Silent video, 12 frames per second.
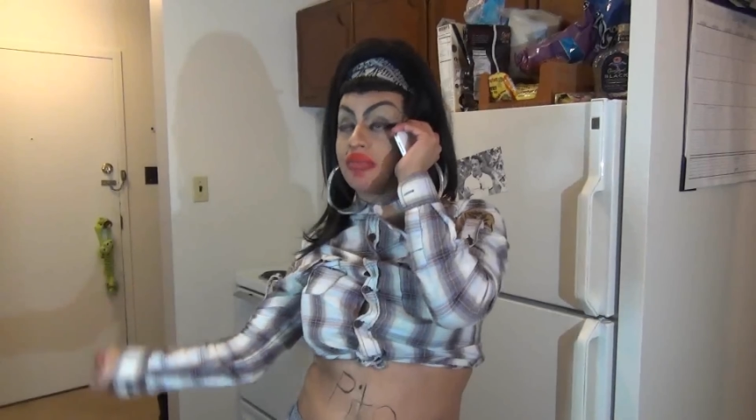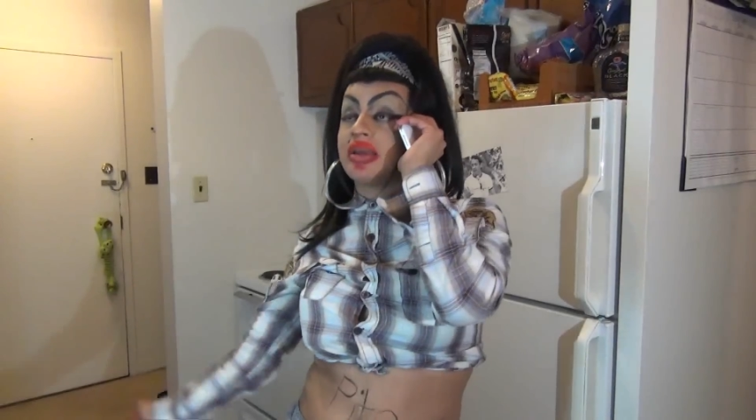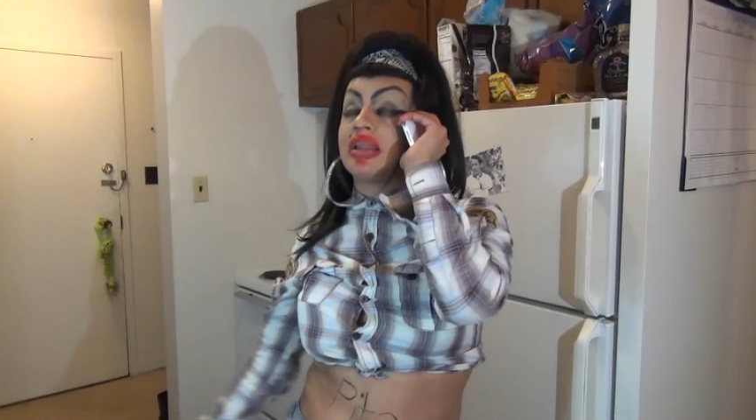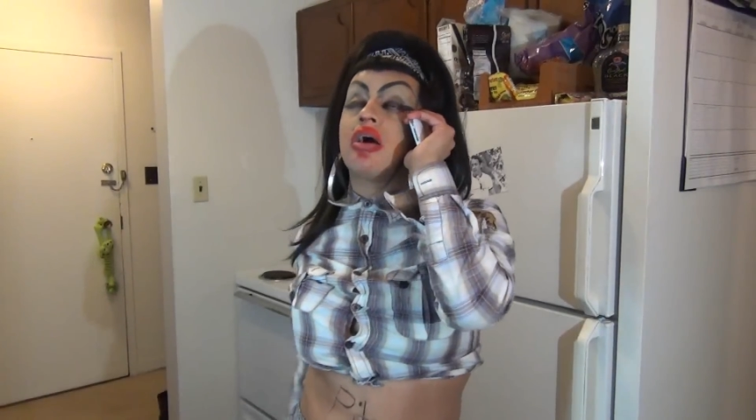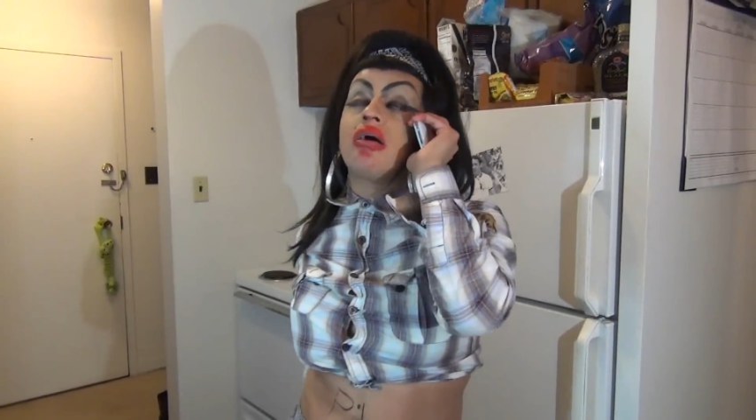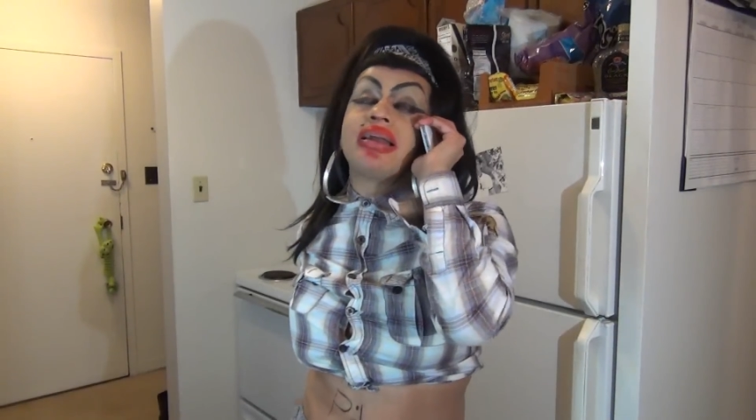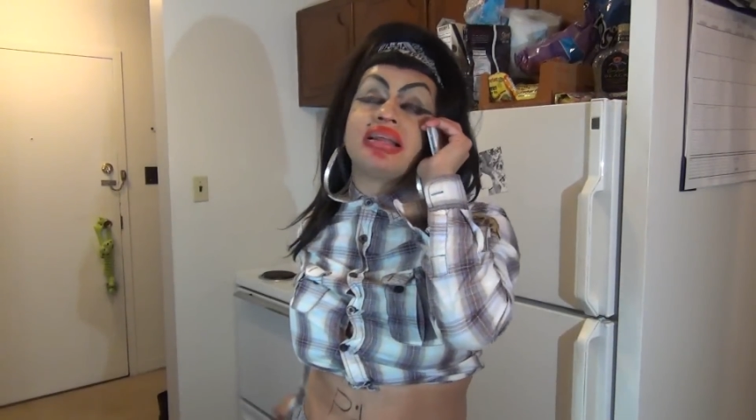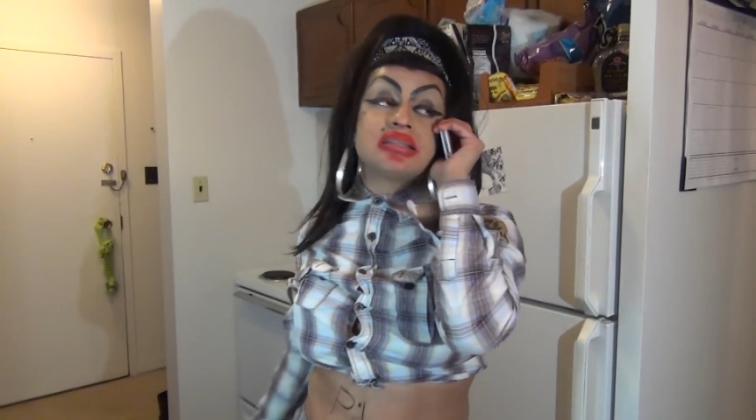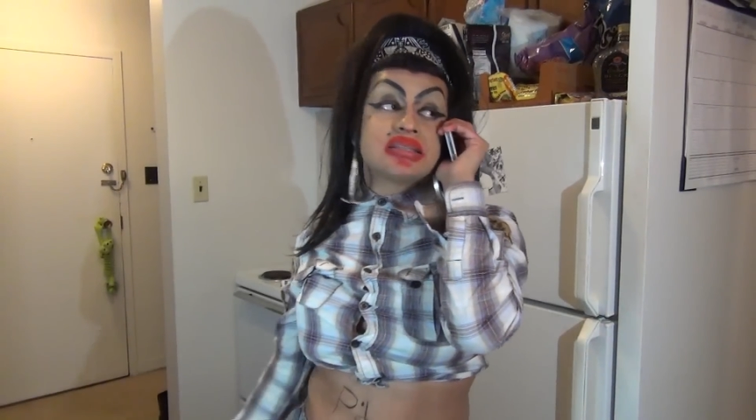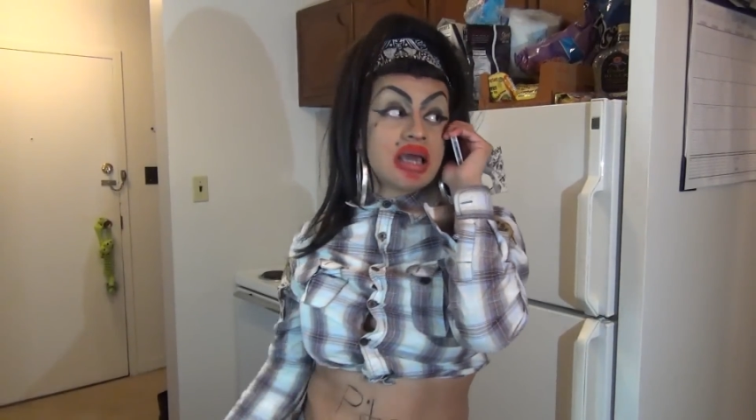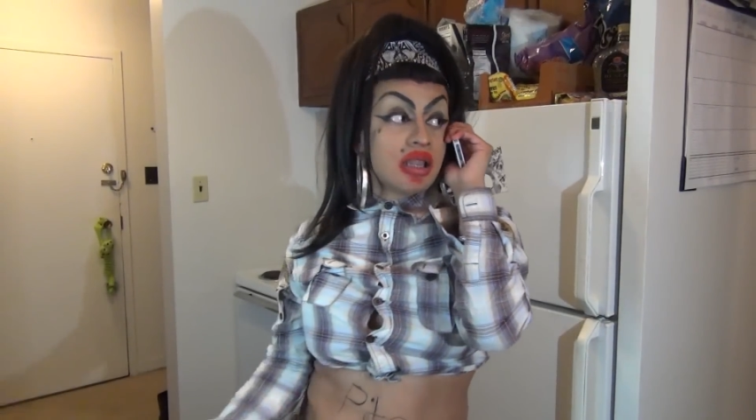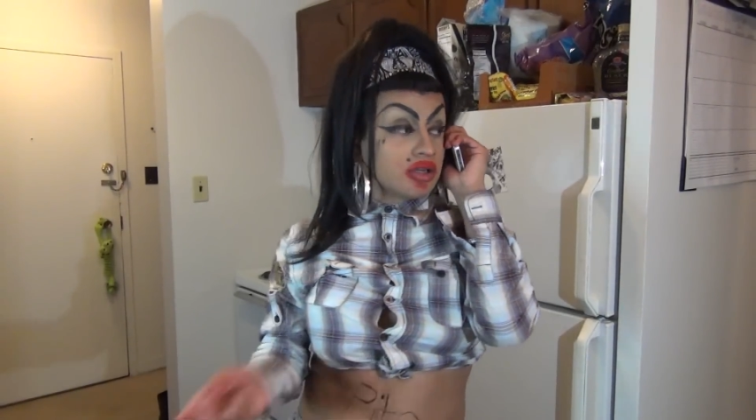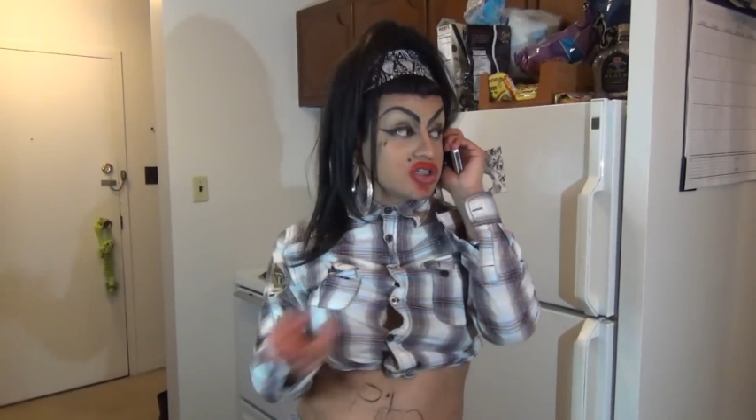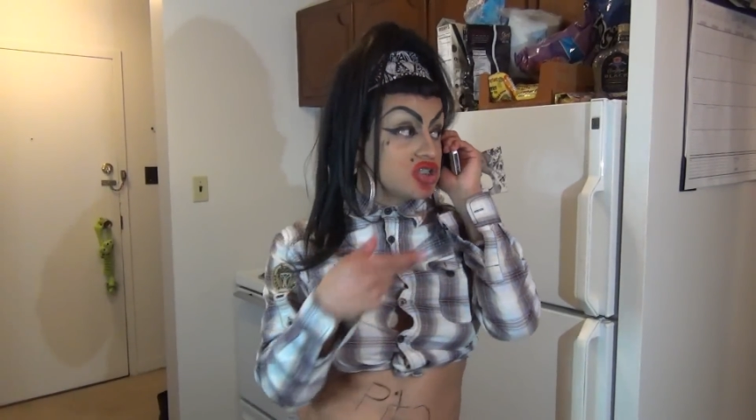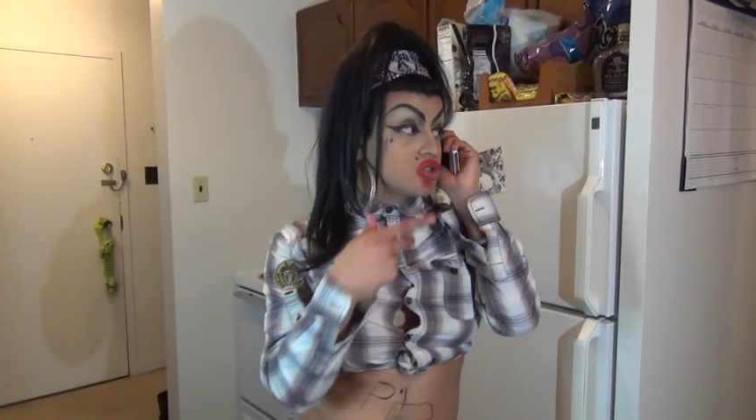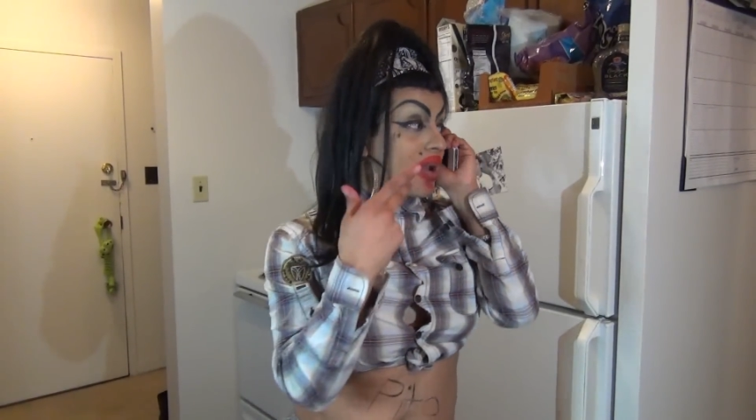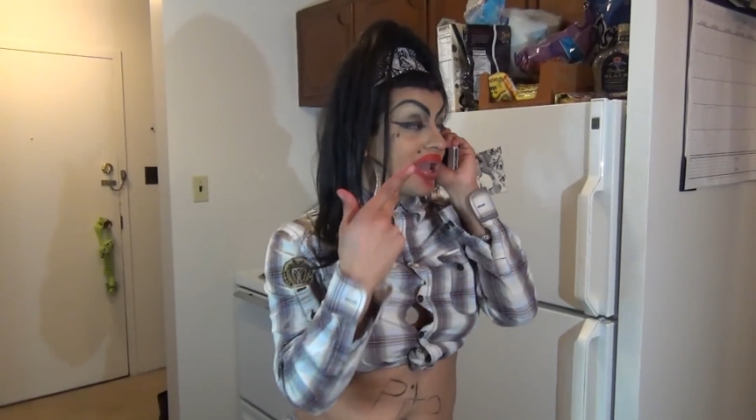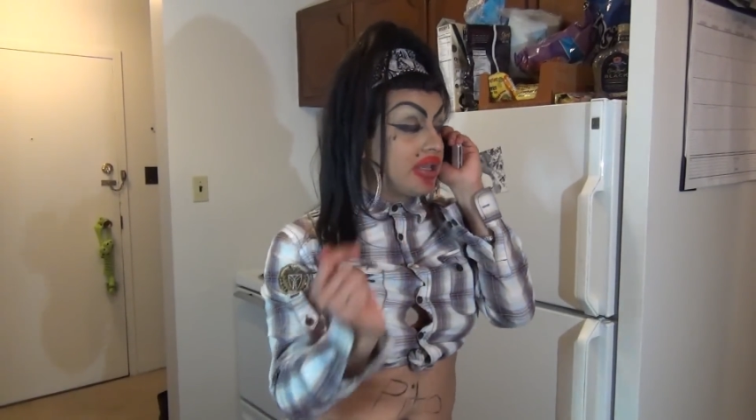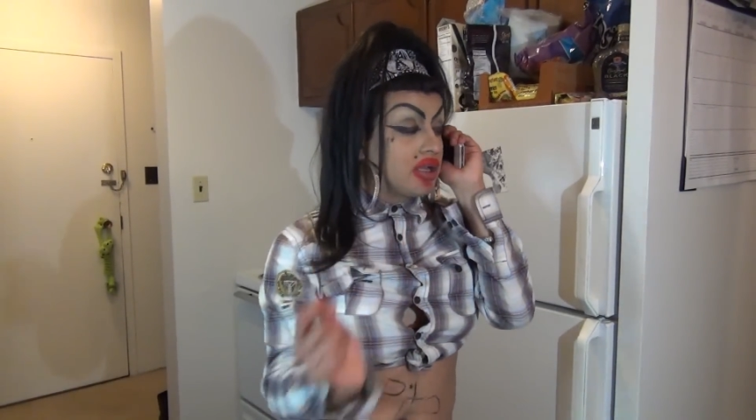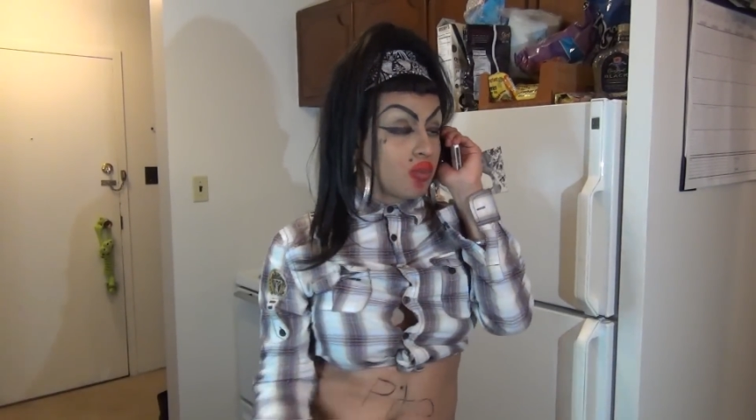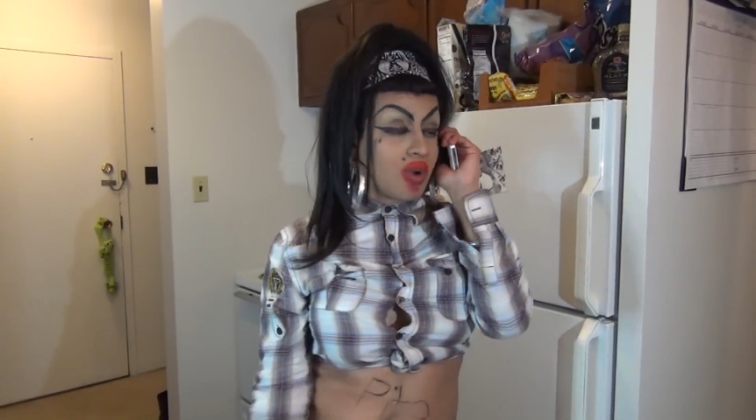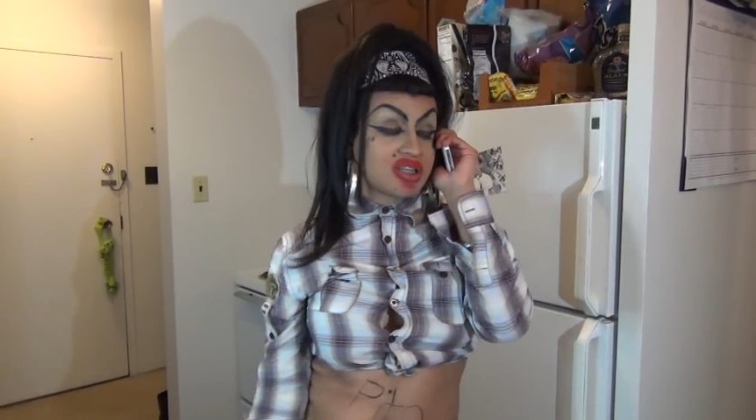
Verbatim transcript: I'm gonna go in and tell her. She's right here